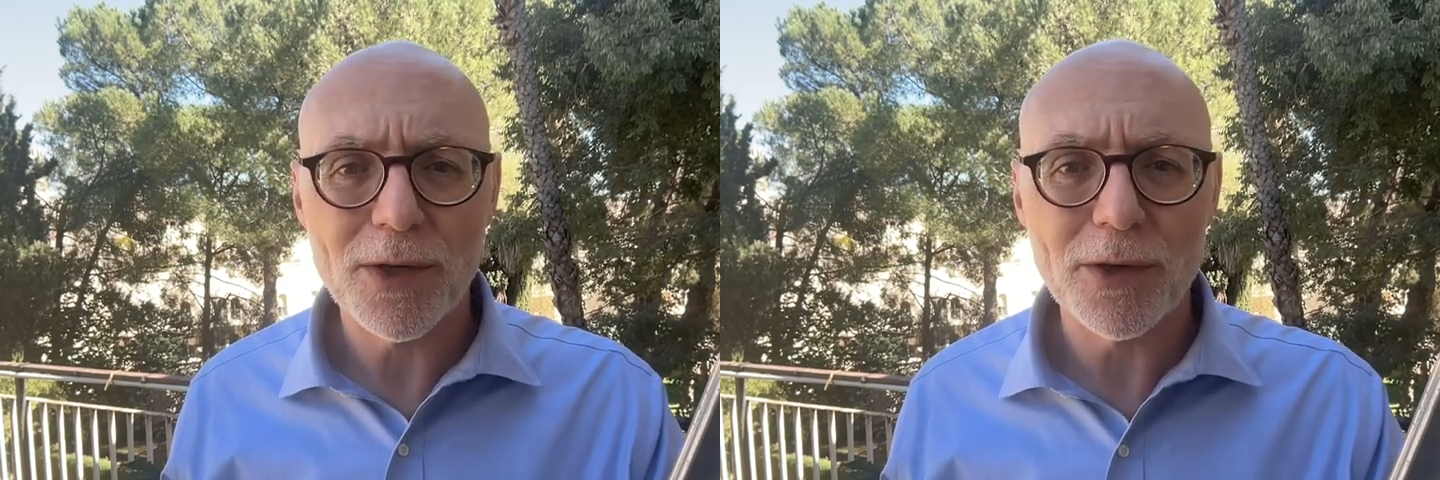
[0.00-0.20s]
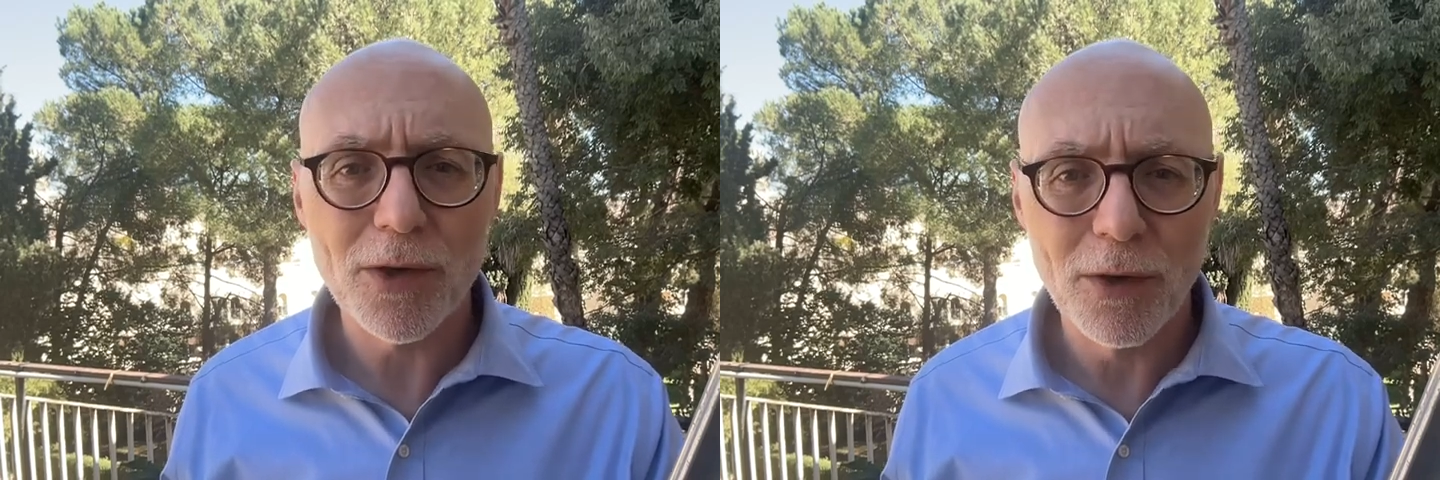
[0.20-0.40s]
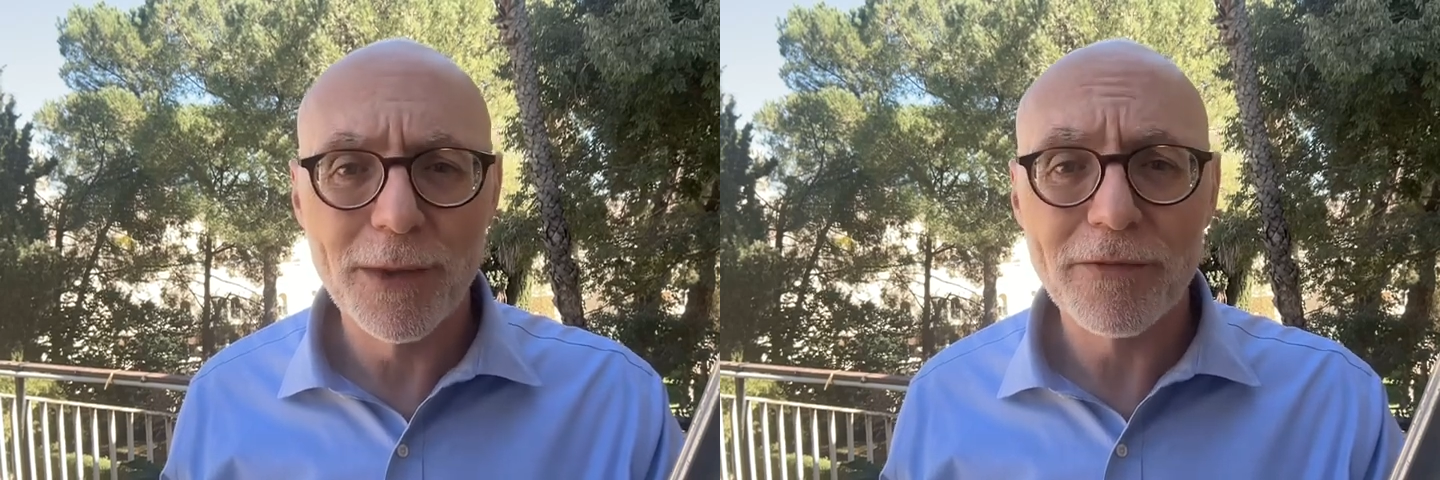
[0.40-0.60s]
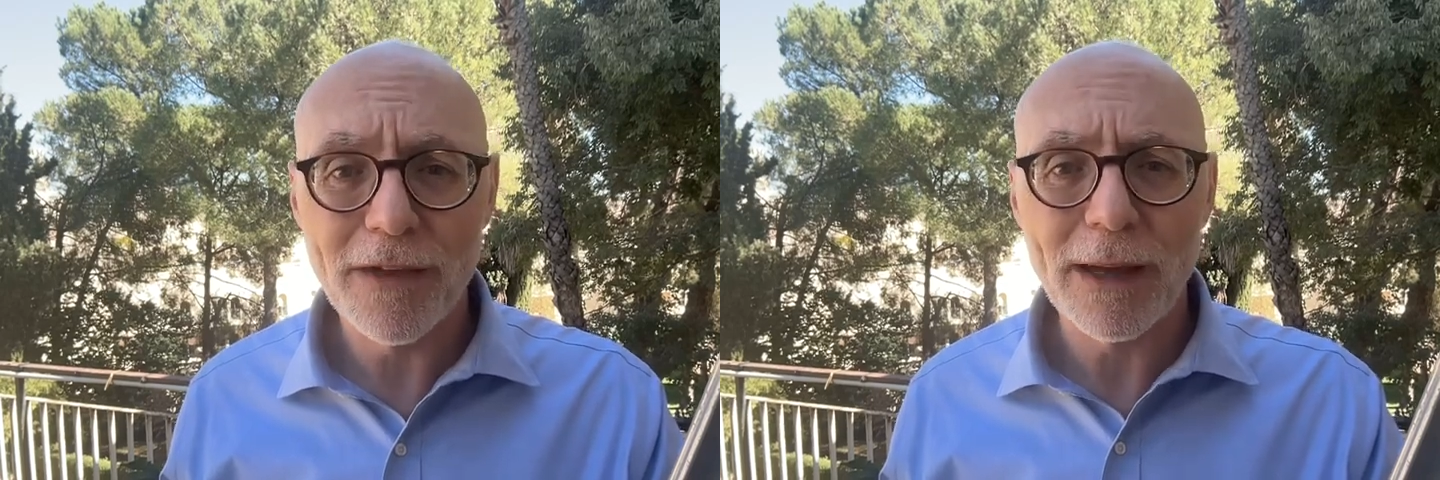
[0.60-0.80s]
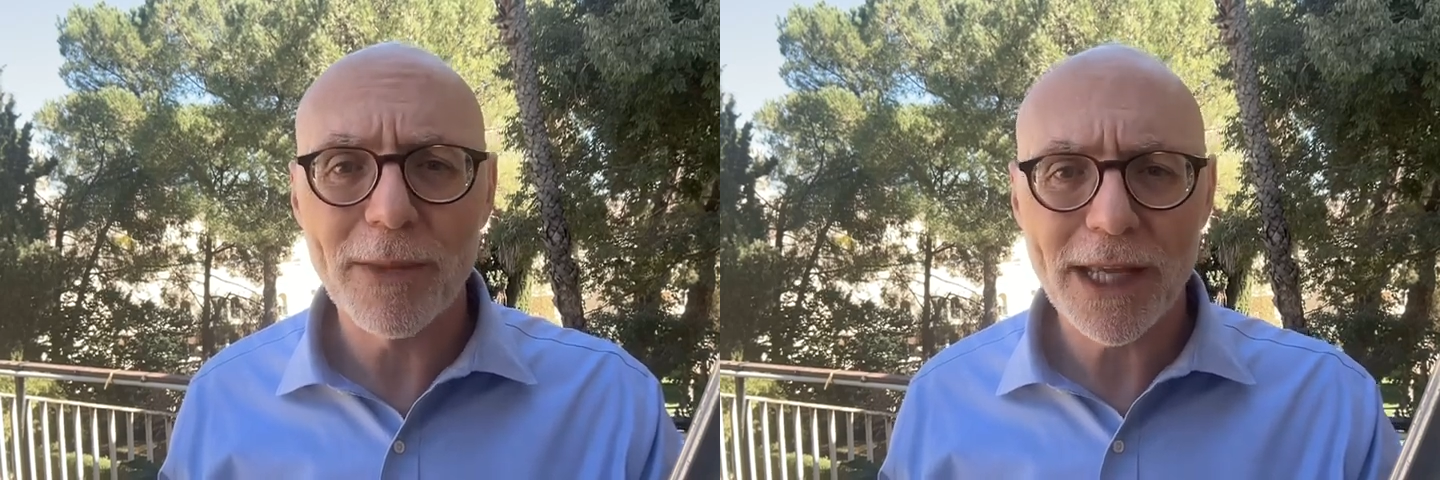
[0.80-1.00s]
our Toby
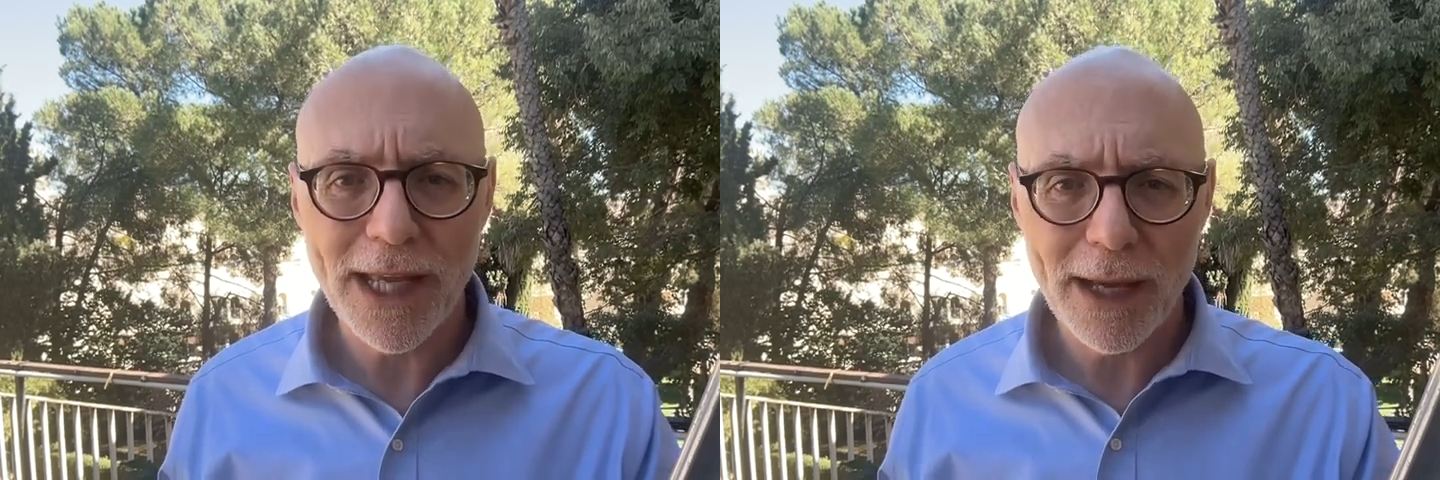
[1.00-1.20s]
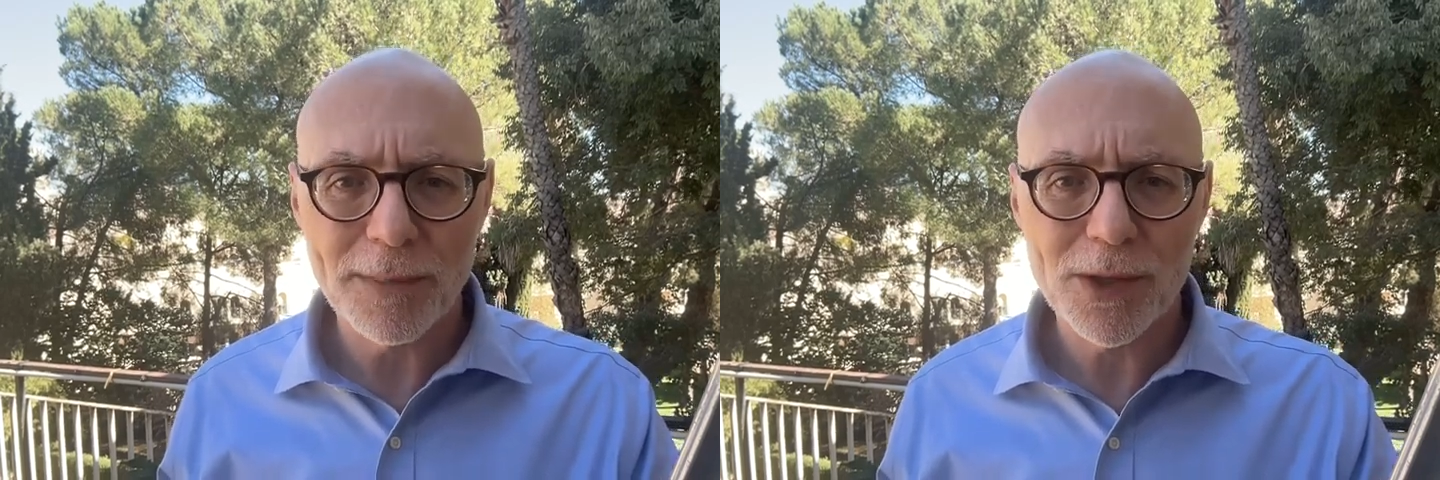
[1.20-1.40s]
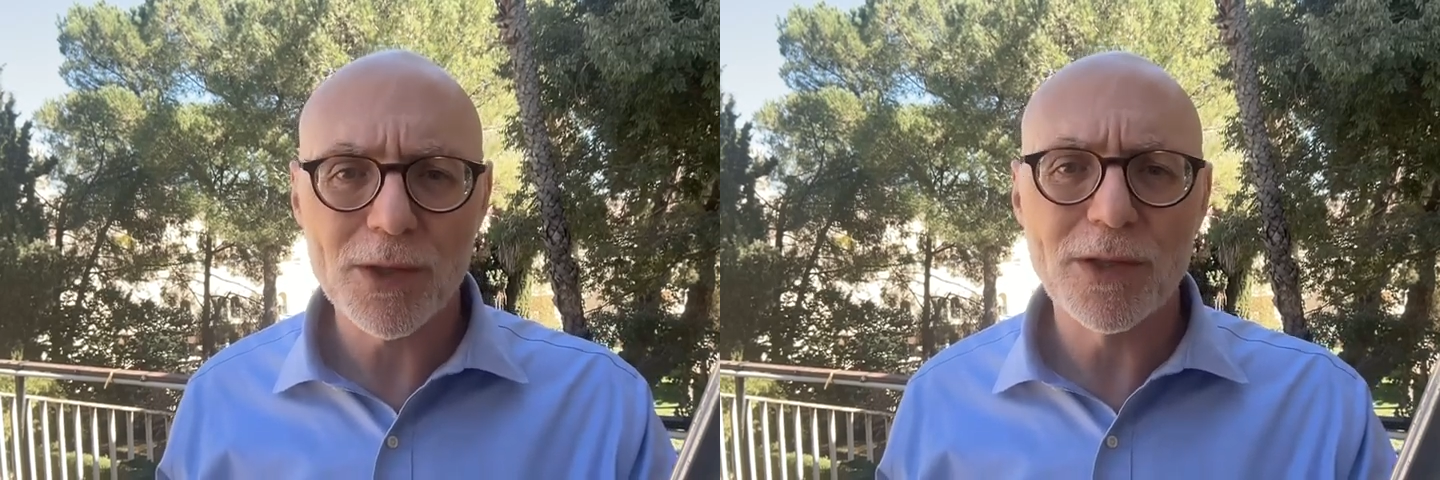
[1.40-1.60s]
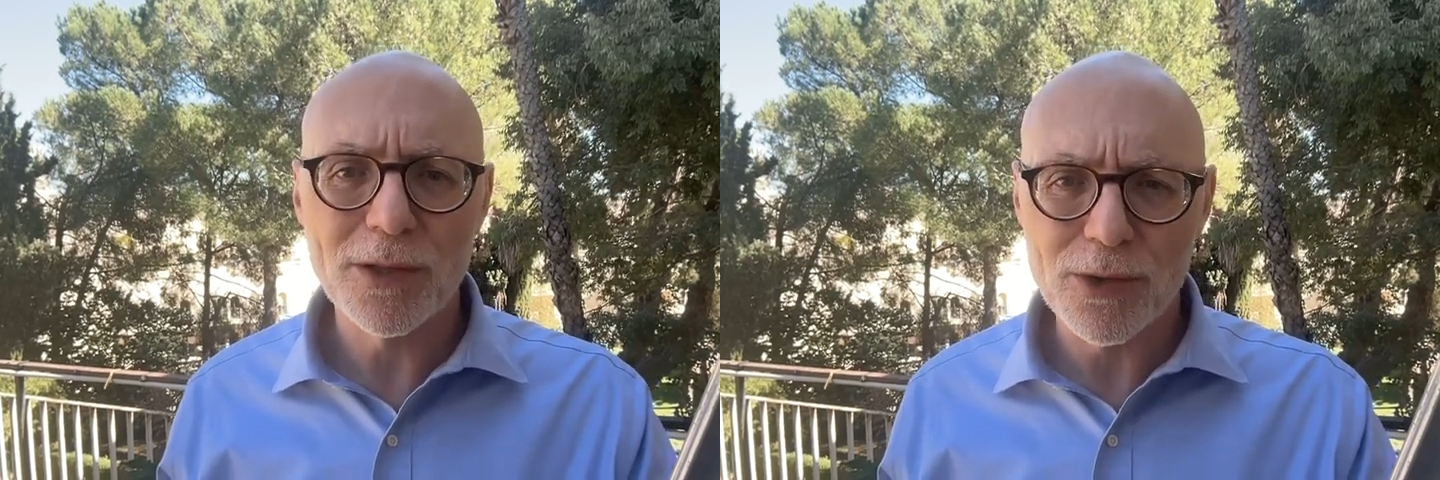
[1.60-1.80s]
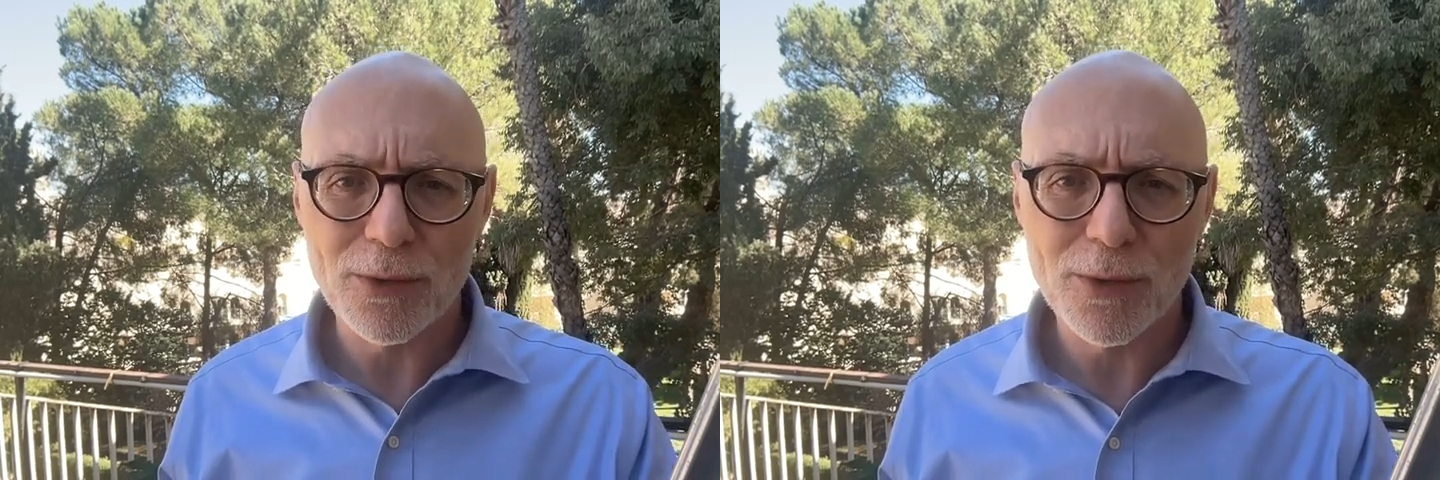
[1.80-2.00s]
family campus
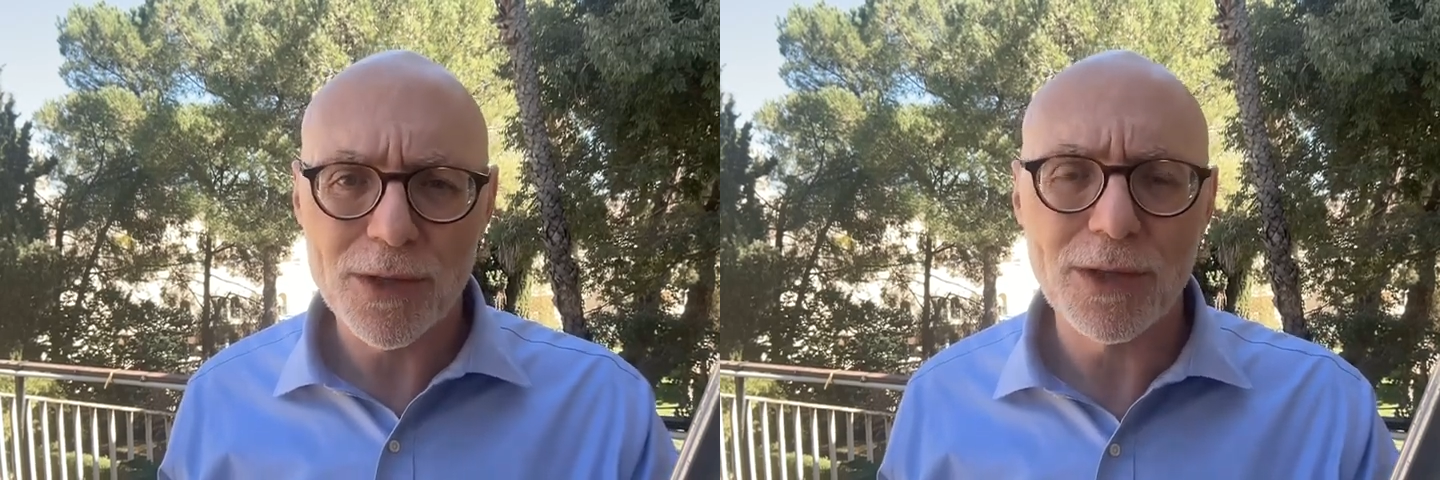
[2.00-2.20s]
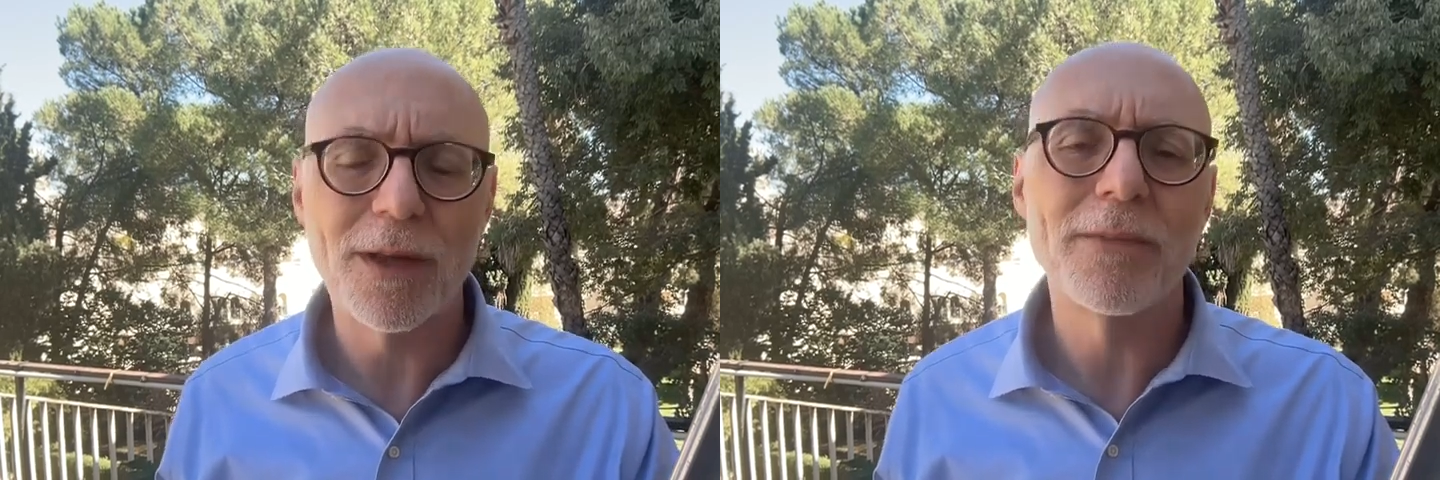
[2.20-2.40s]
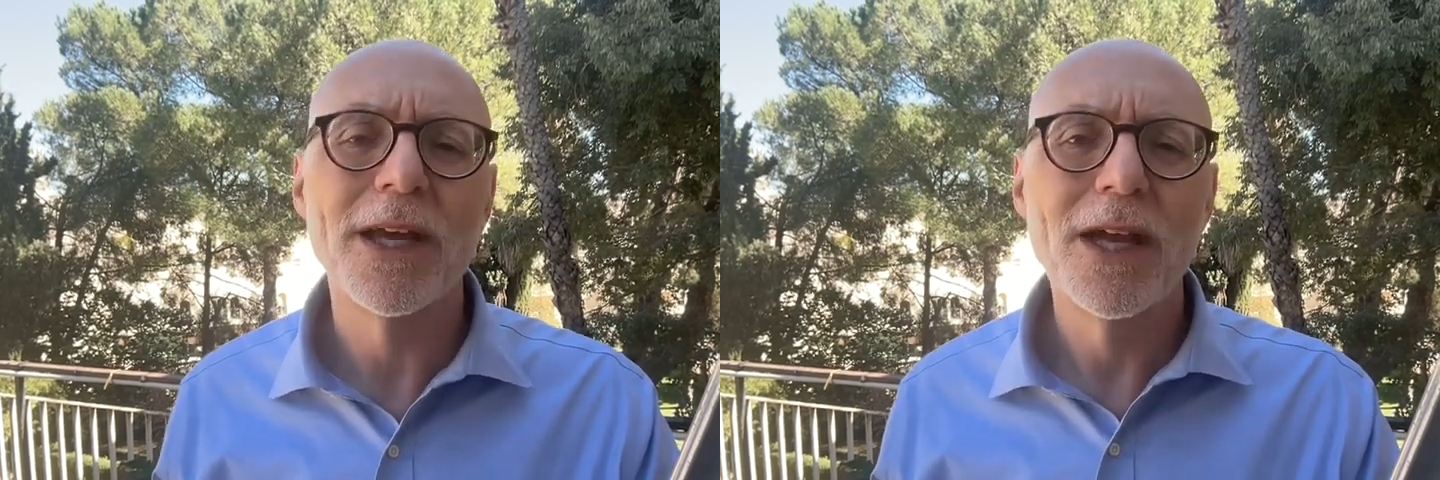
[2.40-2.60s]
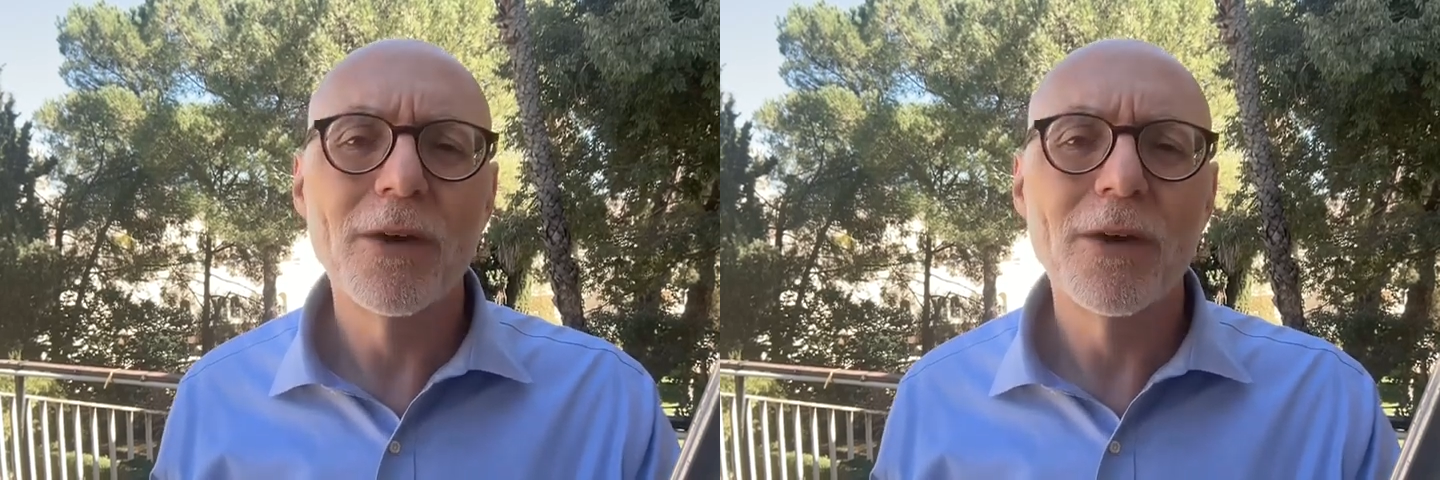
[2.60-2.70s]
in Jerusalem,